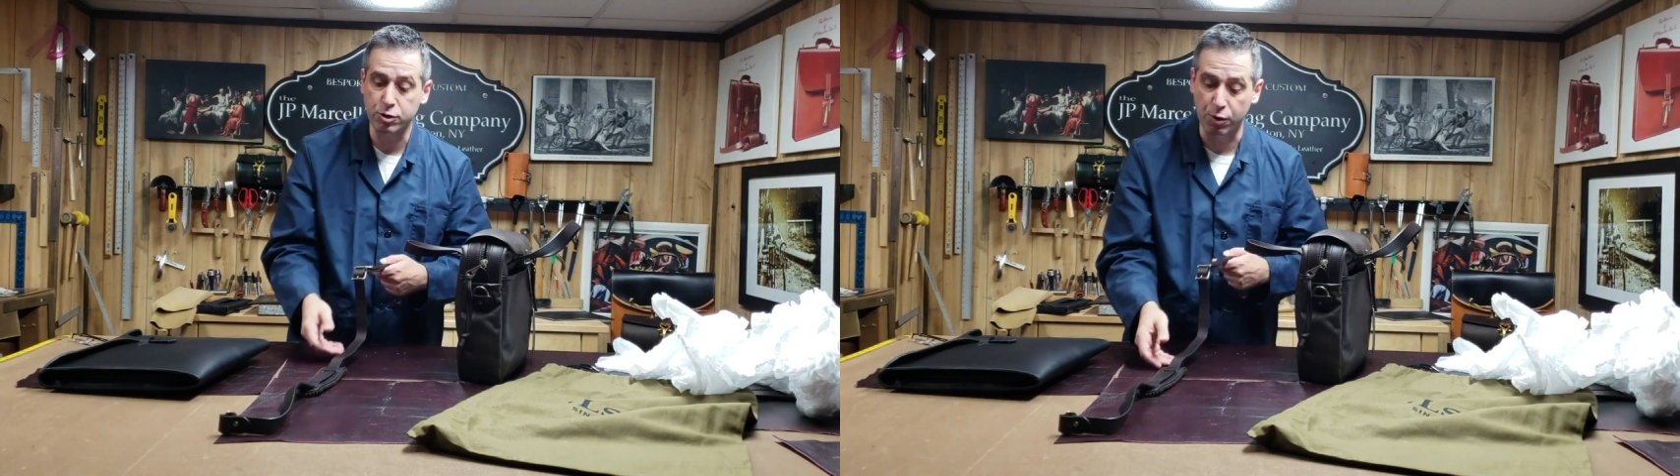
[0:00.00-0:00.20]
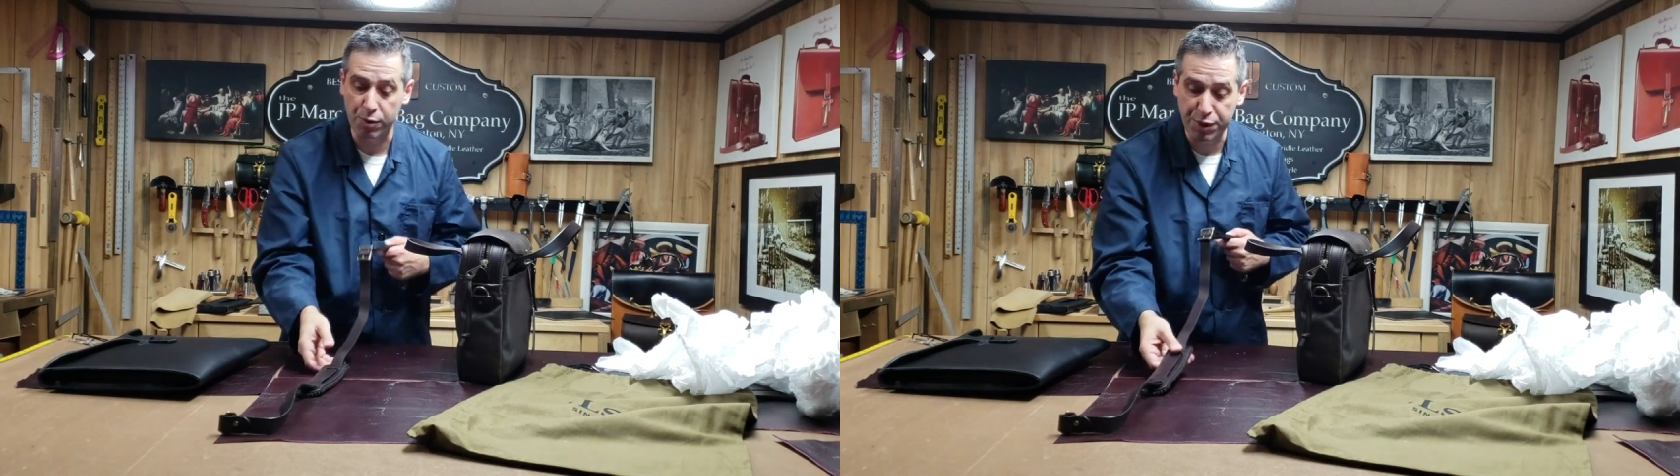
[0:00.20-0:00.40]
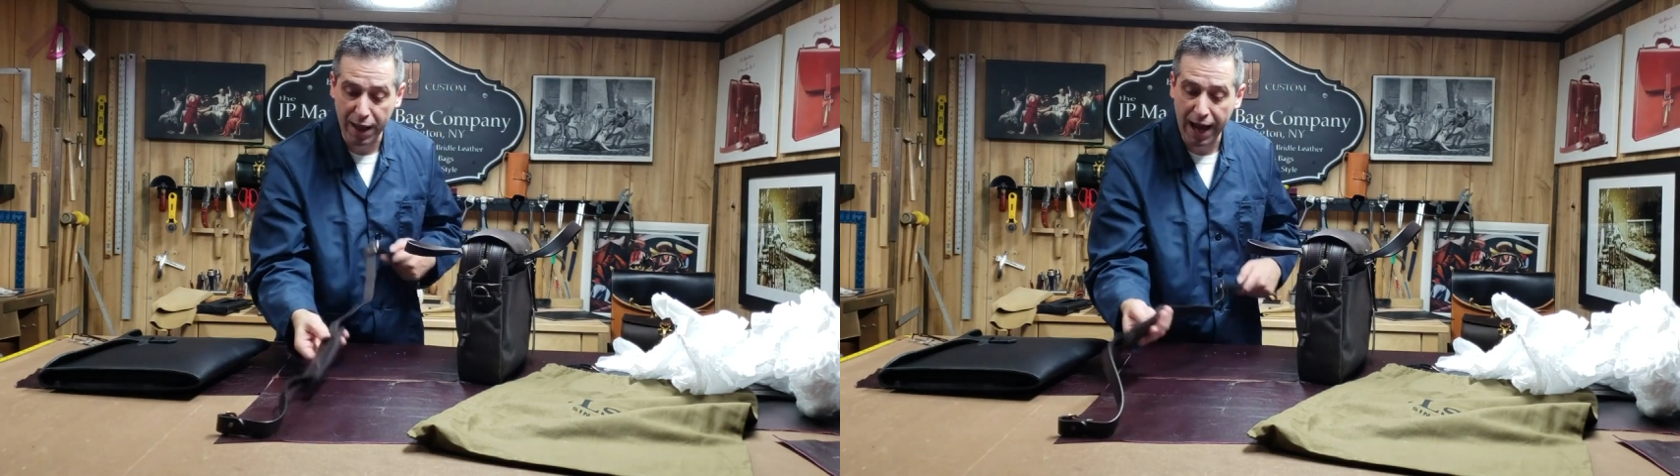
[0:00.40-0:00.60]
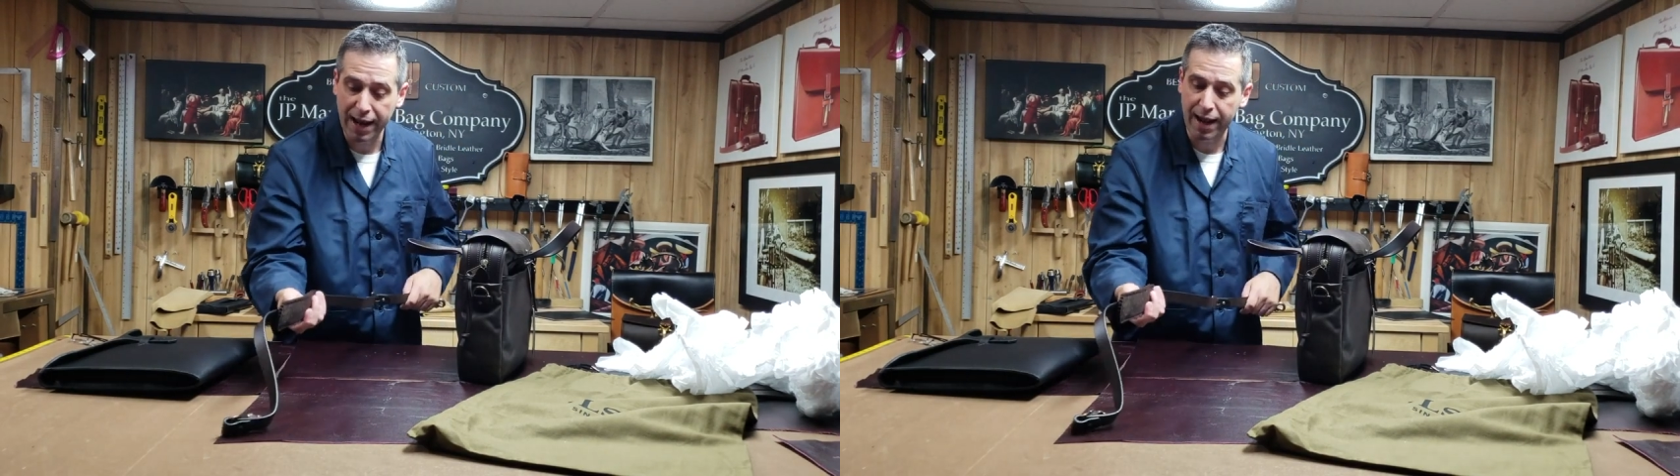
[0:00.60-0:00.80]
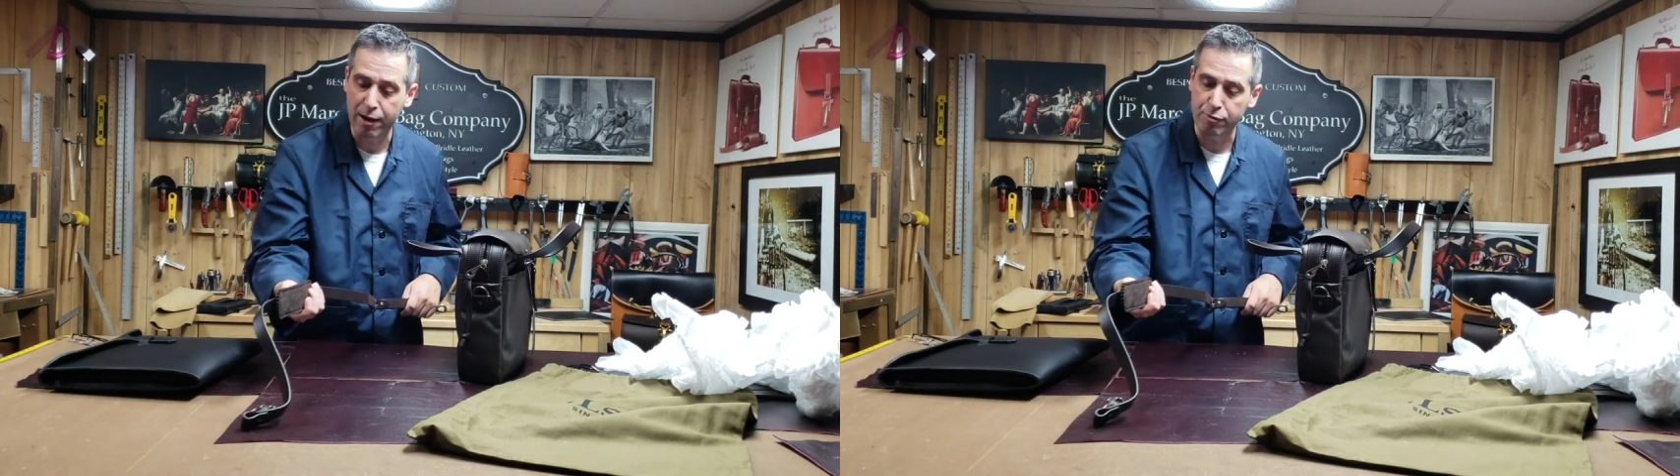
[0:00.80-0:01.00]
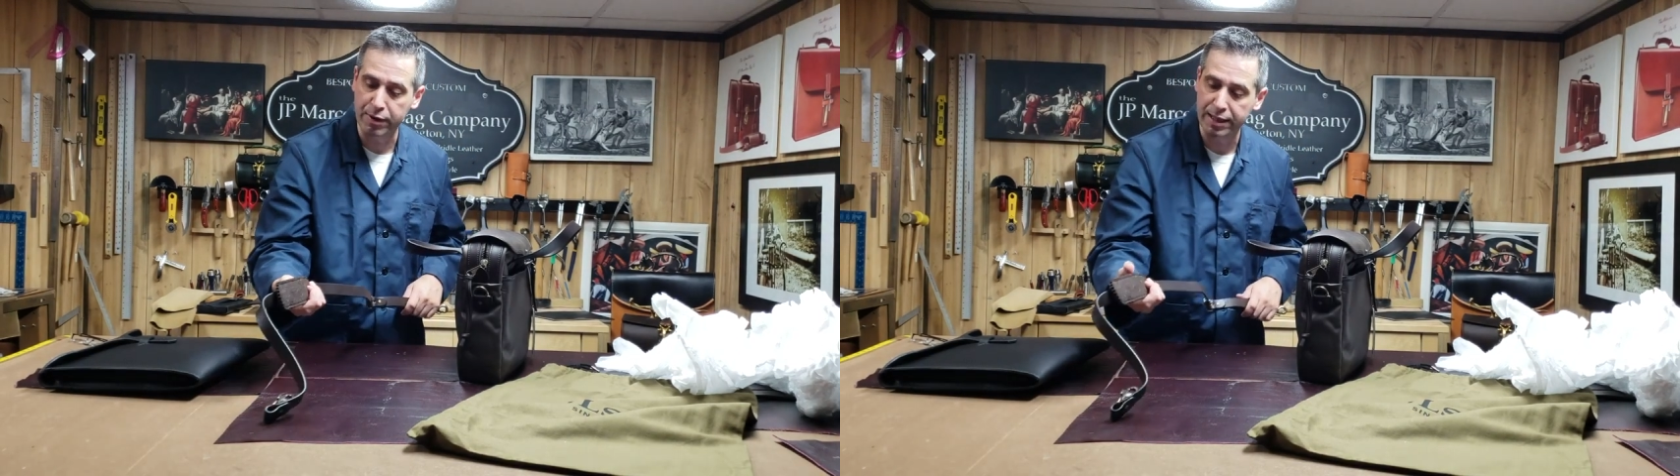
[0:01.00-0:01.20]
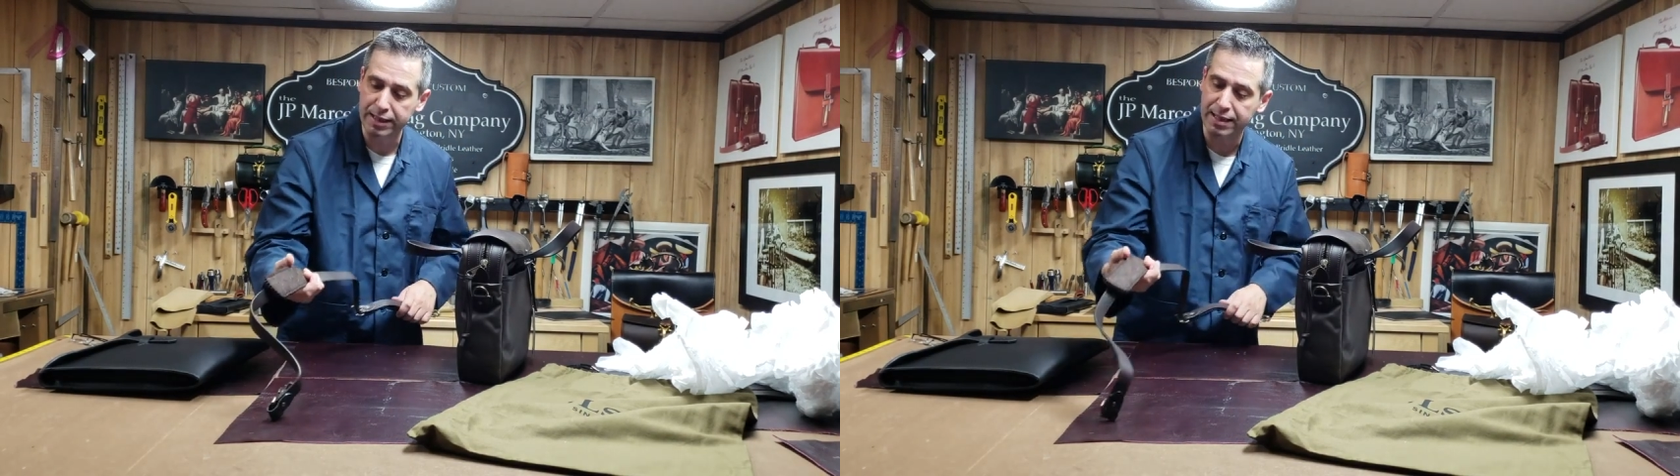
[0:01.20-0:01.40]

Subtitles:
So that I really